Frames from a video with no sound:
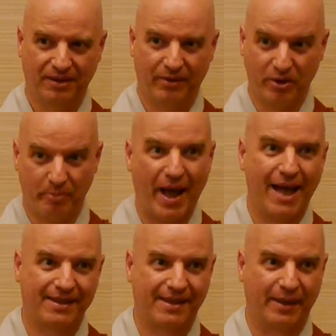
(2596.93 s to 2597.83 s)
When you
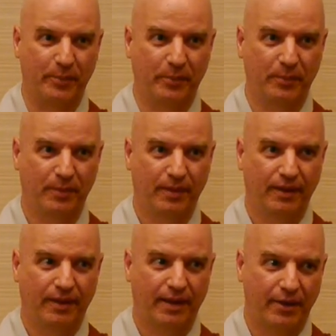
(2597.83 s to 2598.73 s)
pass them,
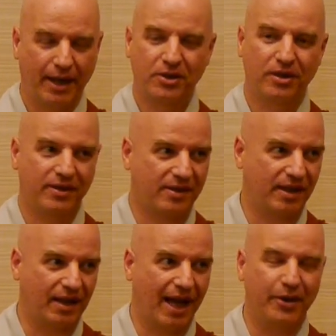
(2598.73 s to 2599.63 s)
then you actually
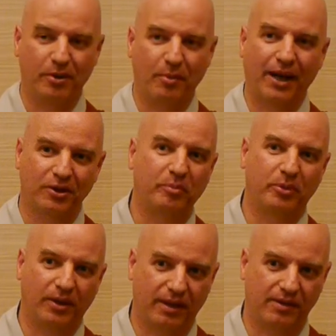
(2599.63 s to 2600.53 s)
see how your mind
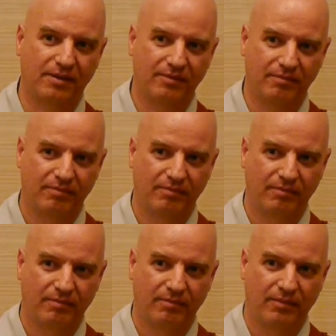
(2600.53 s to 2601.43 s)
operates
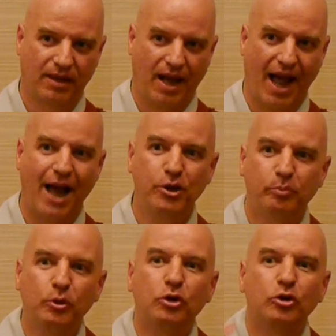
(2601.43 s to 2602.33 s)
how you
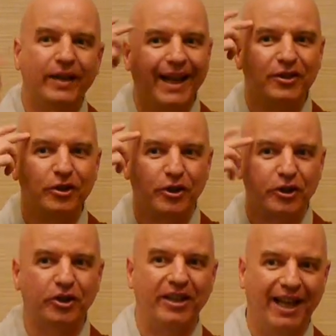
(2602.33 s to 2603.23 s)
put together
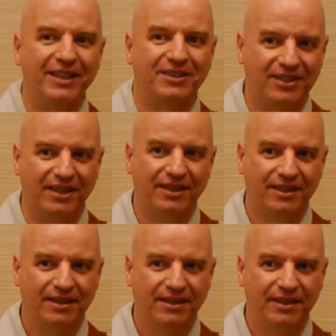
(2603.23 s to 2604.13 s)
your reality,
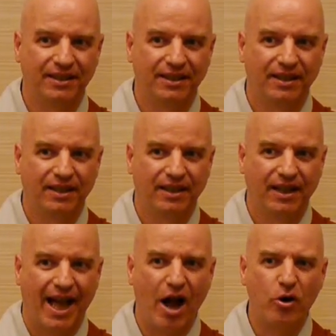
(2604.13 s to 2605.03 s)

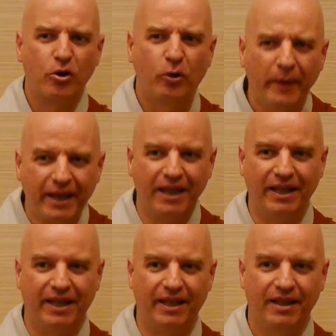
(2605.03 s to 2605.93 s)
how
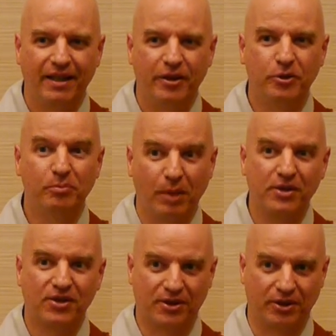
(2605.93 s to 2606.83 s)
quickly you
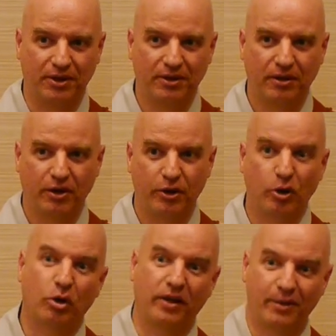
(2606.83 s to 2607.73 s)
muster
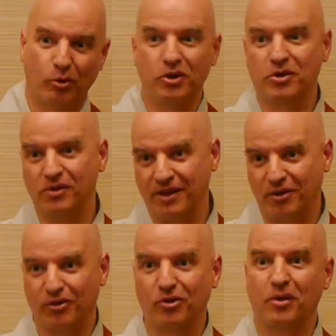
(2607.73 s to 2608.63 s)
your emotions
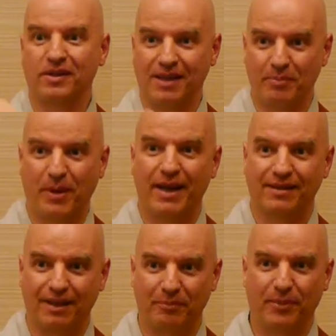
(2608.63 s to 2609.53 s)
and thoughts and
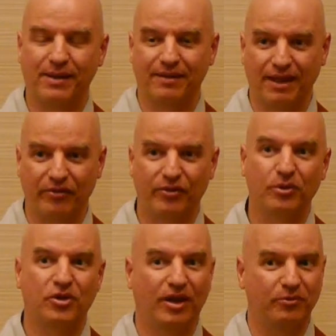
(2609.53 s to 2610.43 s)
past and present and
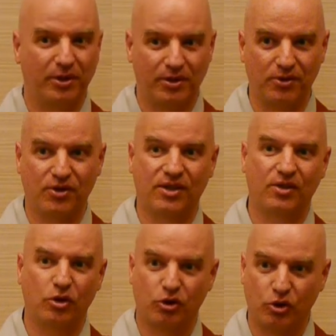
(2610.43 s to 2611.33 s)
future and what you
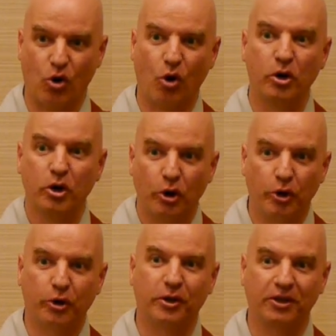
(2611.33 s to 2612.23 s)
saw,
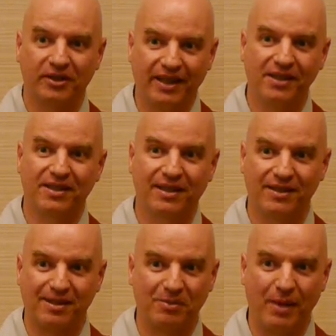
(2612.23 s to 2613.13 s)
heard,
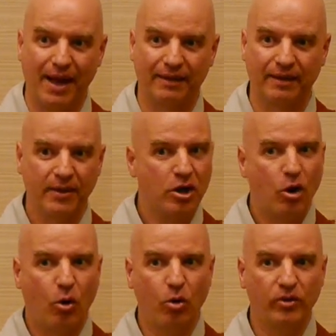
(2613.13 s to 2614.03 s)
tasted, smelled,
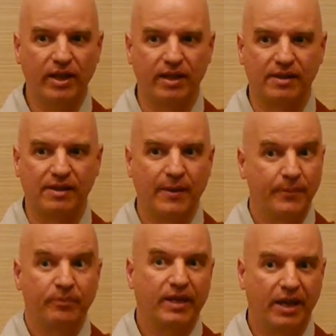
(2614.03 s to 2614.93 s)
all this.
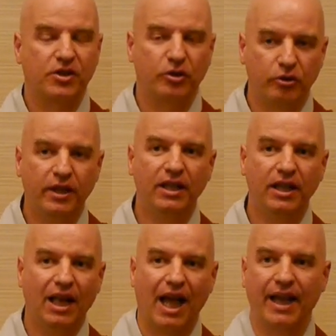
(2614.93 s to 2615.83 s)
It's
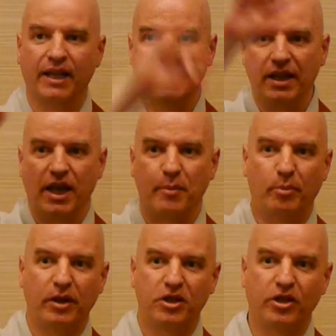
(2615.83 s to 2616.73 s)
really like a
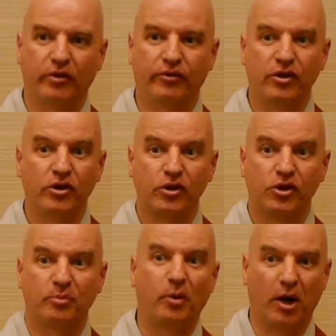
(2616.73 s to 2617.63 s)
bunch of
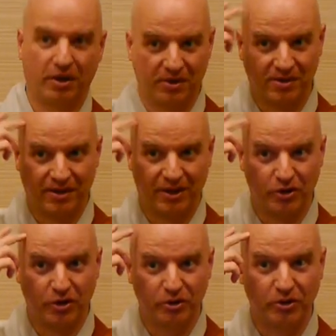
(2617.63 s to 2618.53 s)
sparks in
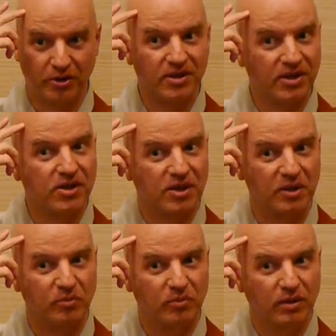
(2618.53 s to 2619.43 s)
your neural
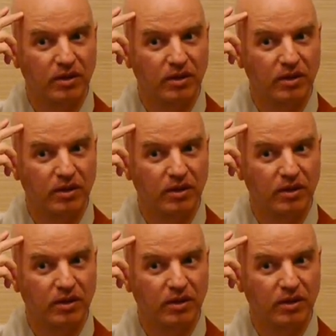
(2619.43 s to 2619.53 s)
system,